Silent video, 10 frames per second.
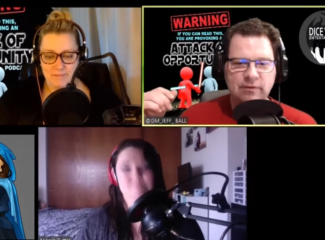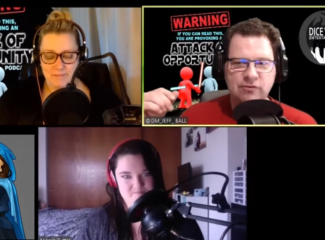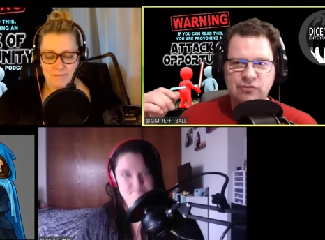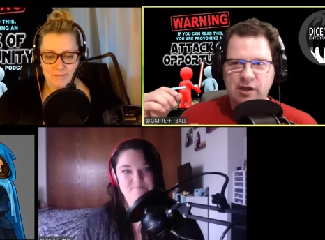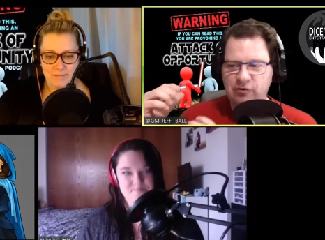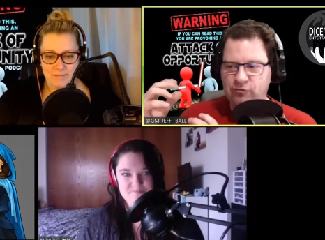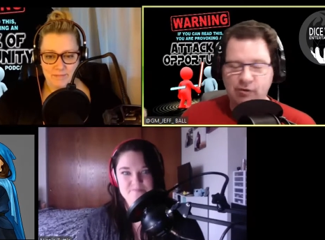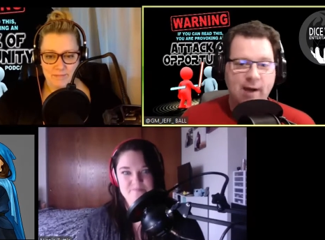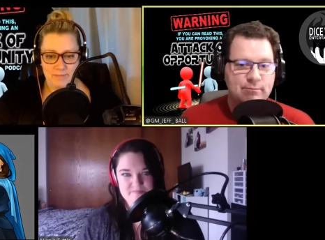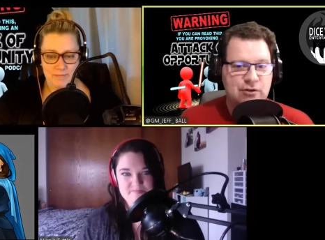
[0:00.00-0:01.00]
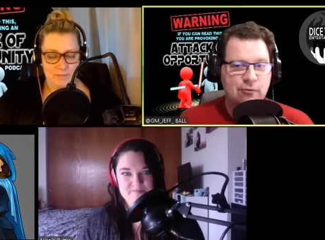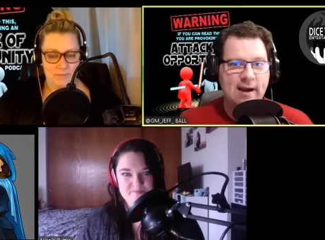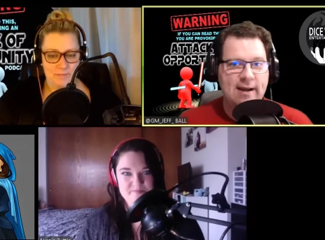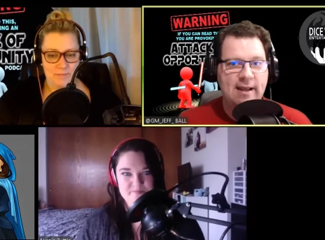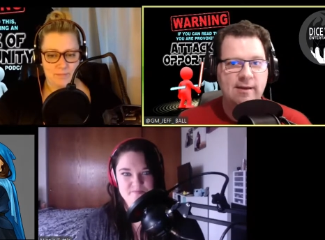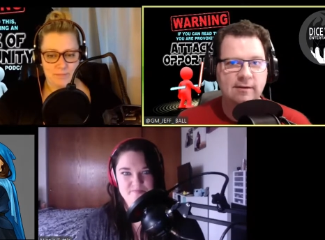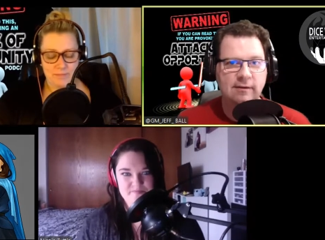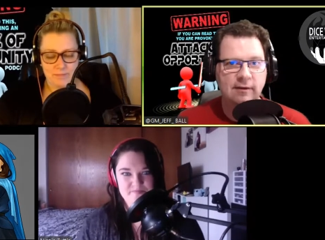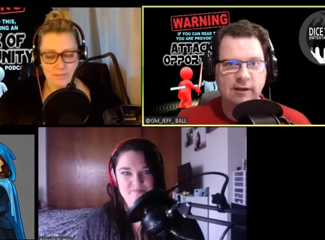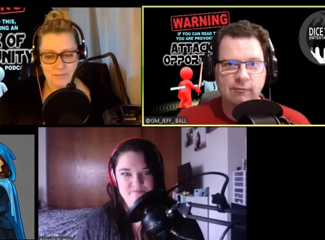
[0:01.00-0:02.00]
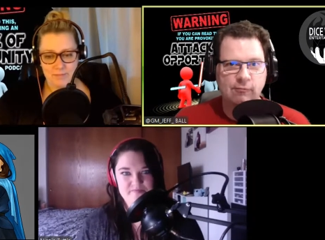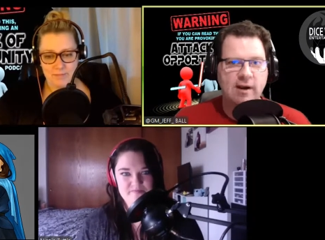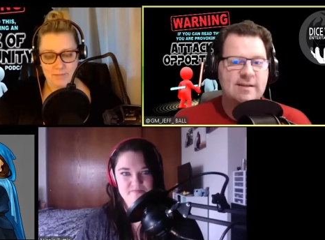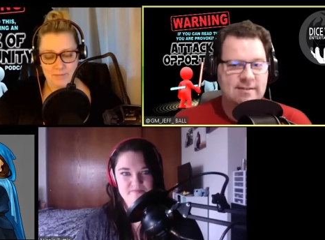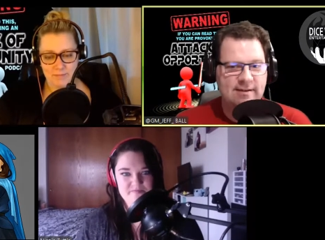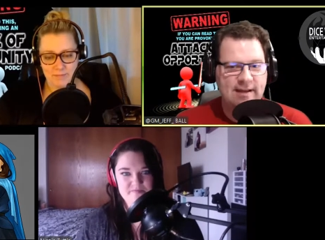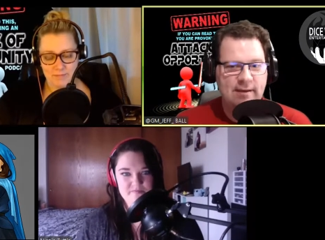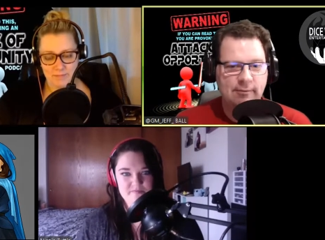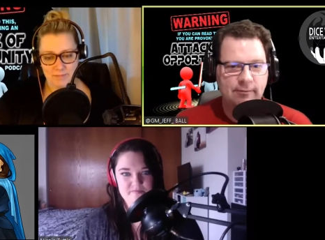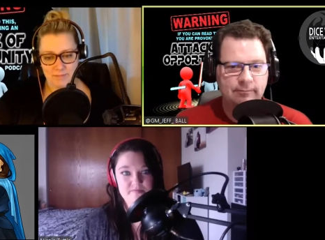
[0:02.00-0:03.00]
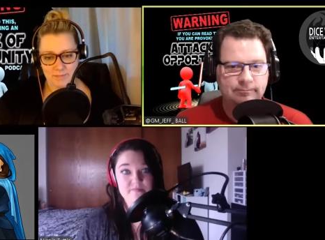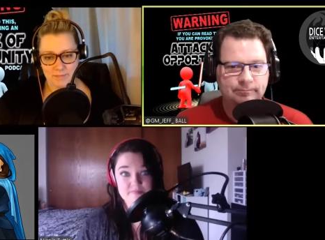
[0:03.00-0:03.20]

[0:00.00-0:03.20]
Speaker 1: just kind of dropped you right in like right to the table